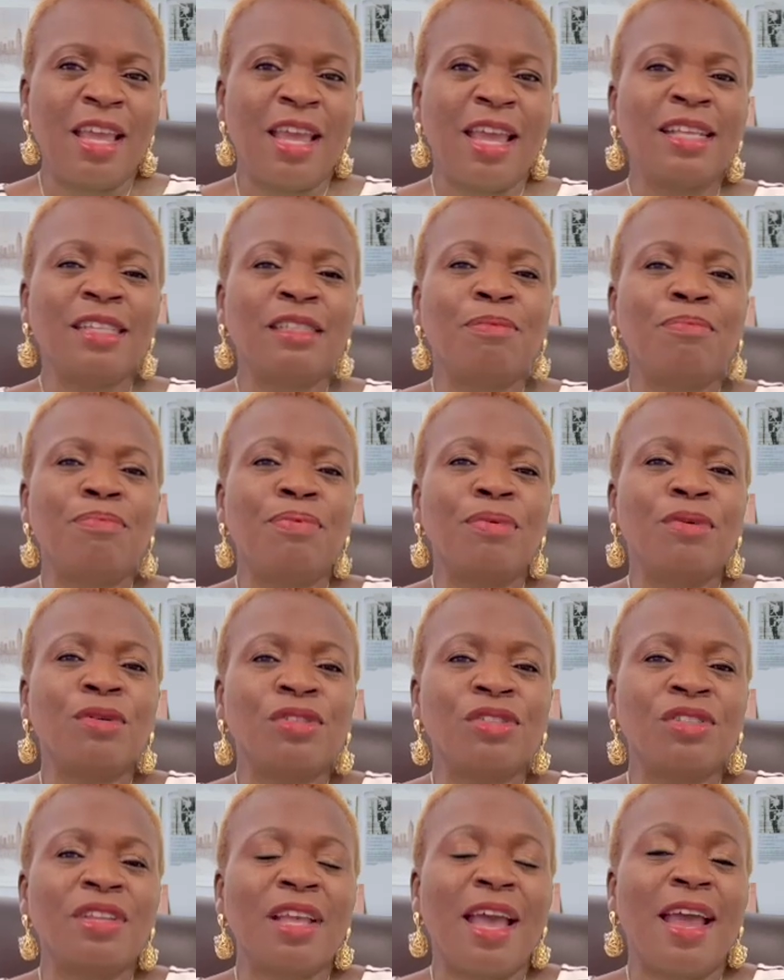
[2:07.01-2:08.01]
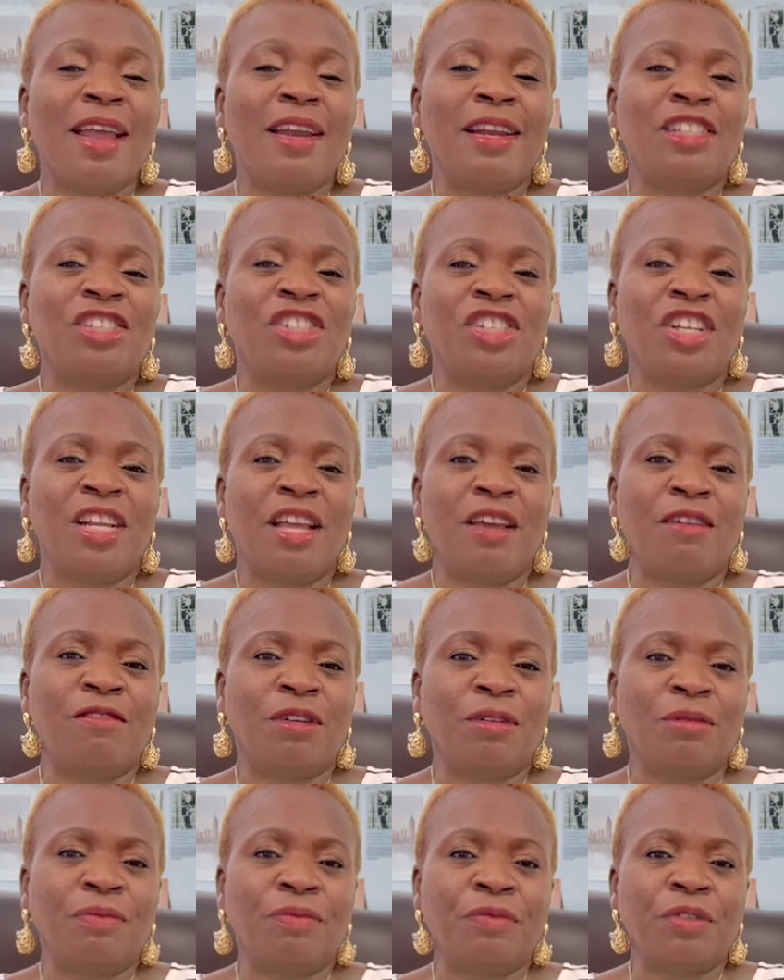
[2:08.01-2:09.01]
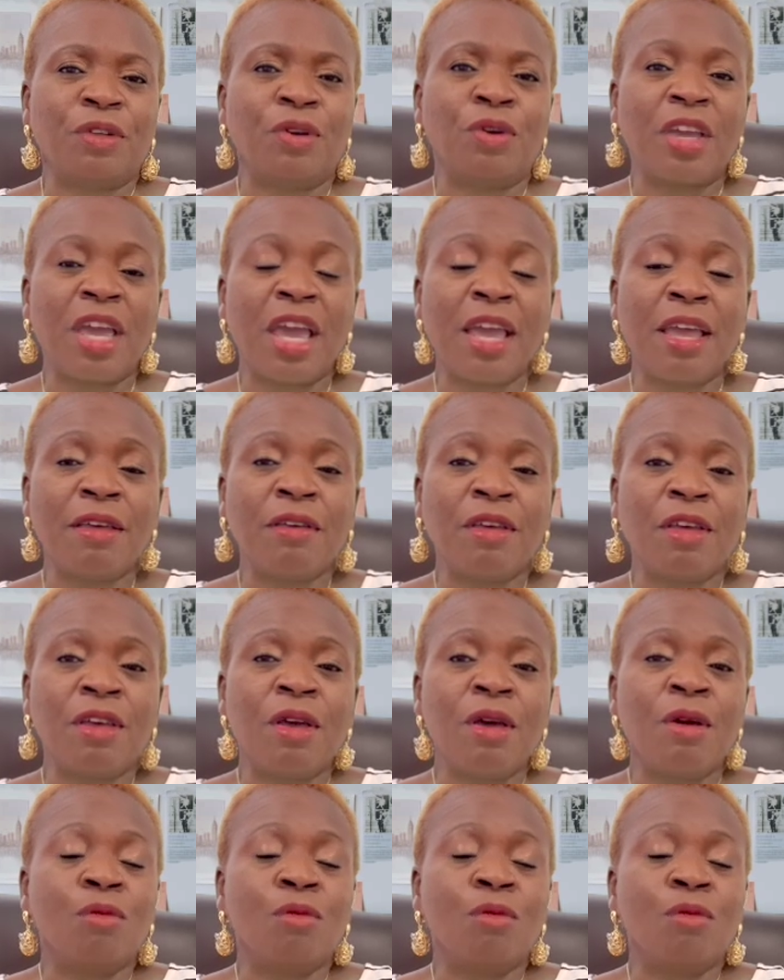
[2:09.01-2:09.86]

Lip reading: is boost energy level, okay?